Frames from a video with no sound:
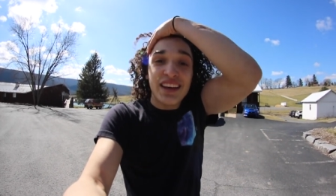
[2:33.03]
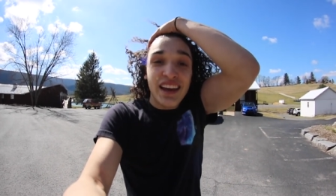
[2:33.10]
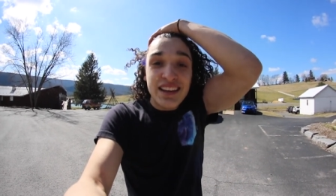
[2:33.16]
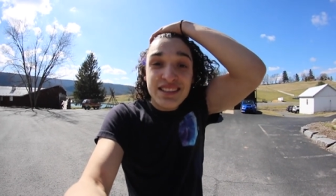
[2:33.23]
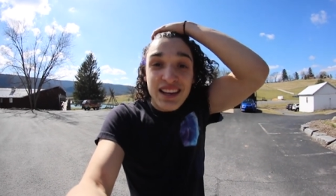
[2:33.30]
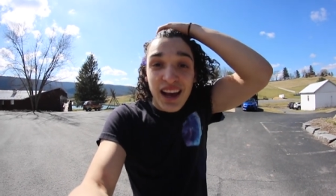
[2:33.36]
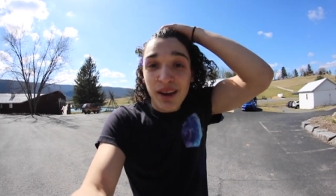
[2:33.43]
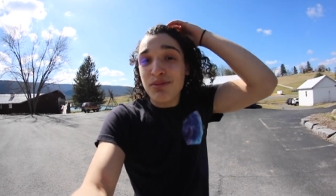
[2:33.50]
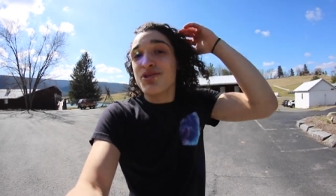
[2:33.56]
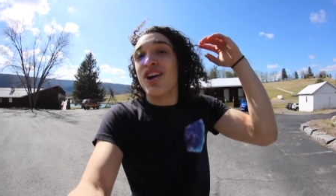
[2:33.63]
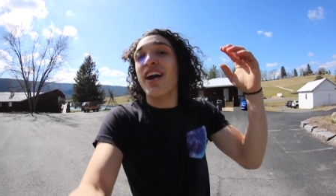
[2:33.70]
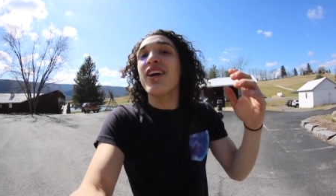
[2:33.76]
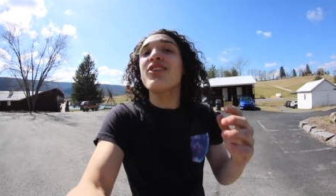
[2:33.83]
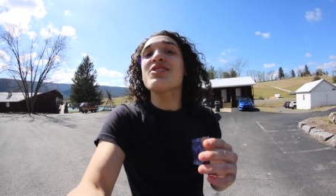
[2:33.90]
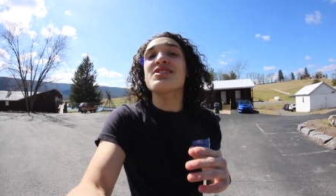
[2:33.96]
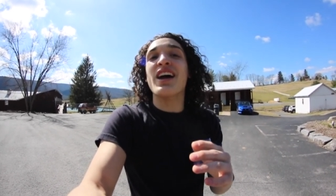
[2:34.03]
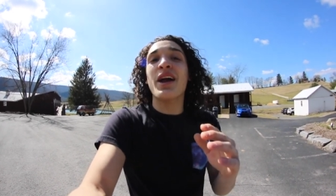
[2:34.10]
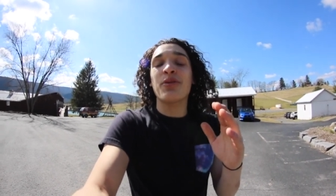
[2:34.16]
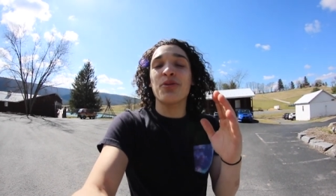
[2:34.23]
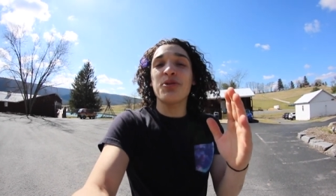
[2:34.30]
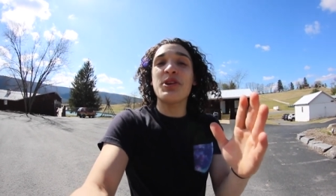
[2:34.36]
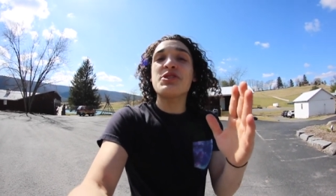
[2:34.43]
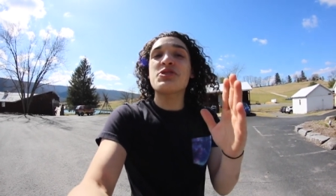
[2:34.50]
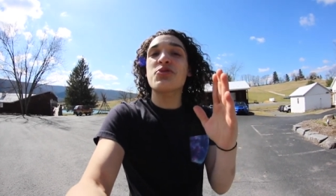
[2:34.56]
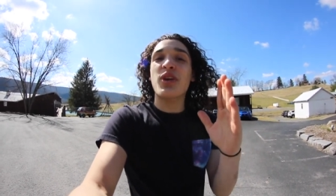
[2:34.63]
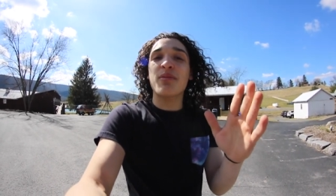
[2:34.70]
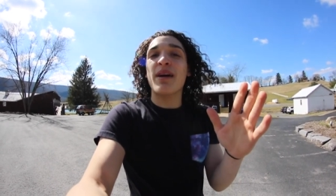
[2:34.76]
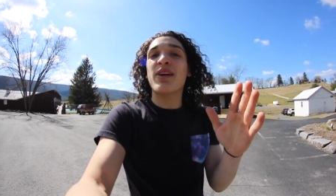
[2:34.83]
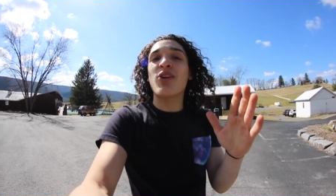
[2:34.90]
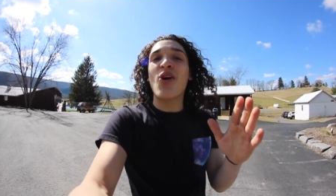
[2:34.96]
In time trials, I reached one
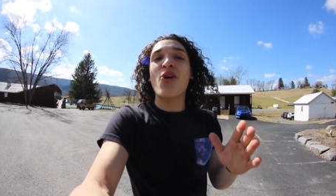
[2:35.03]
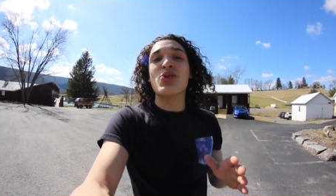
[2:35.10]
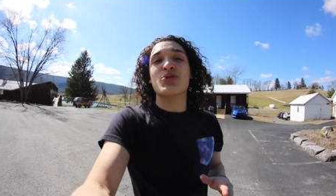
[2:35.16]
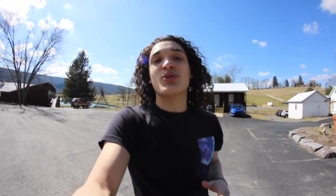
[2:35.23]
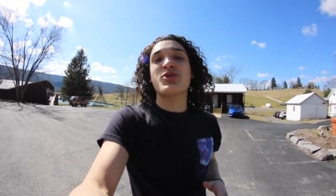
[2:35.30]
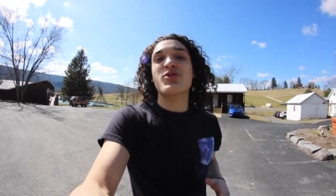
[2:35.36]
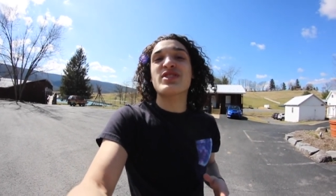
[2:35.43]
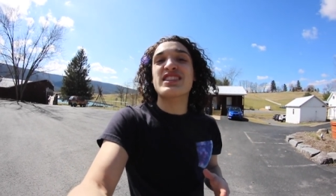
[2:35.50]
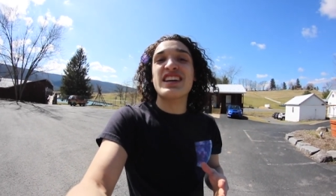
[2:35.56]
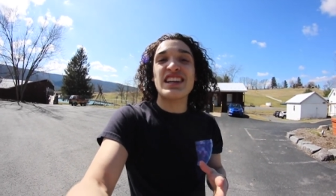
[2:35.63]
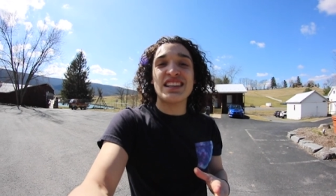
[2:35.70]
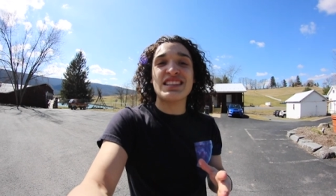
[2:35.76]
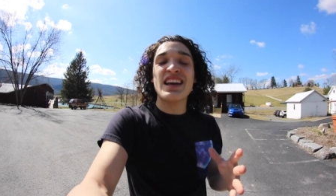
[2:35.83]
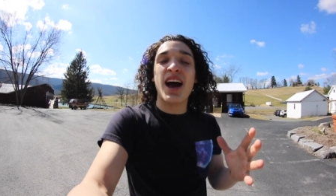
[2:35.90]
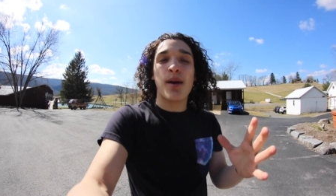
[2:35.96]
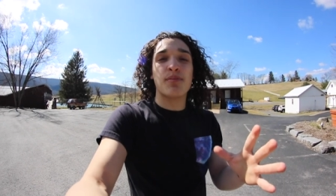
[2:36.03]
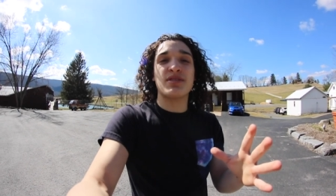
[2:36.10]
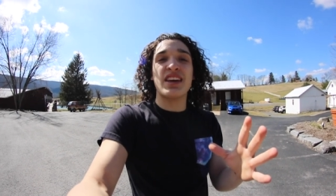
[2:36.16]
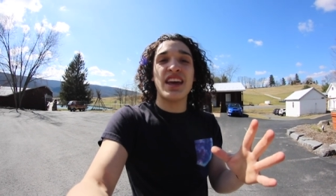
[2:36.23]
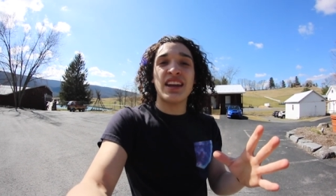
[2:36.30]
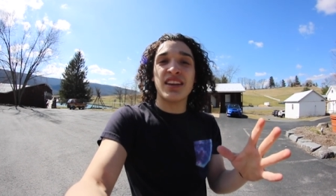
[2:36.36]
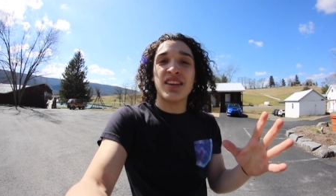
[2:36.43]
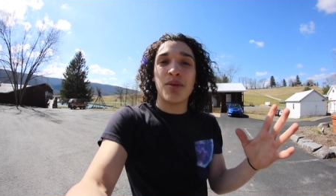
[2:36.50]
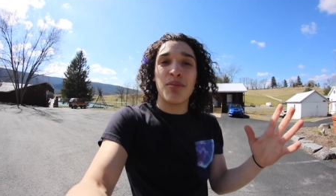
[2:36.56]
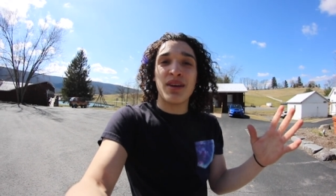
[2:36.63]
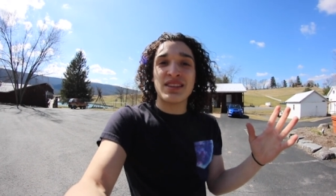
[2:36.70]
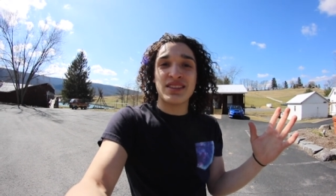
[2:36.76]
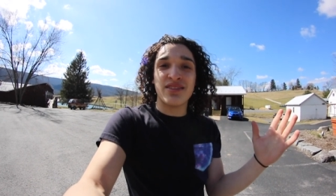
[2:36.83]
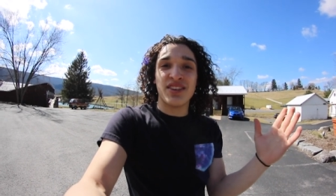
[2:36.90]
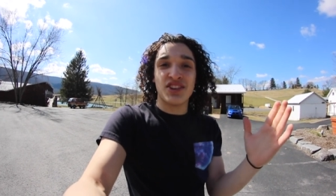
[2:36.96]
of my goals, which was getting top 10 in the
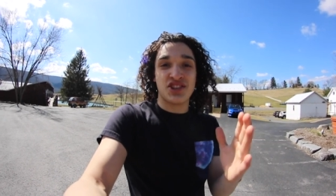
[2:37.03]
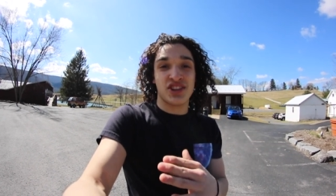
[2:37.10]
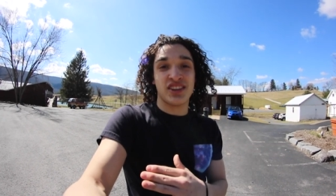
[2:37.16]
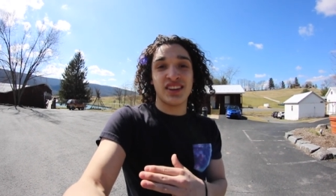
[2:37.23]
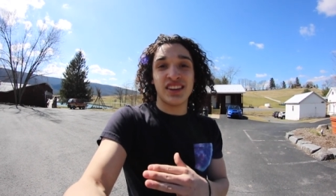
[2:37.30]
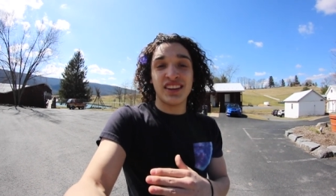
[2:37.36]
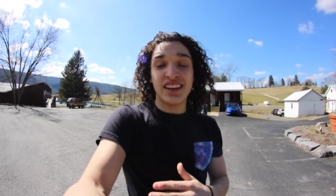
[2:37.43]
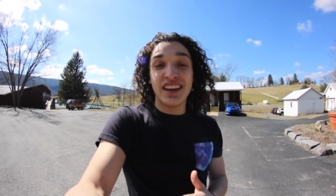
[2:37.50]
men's division.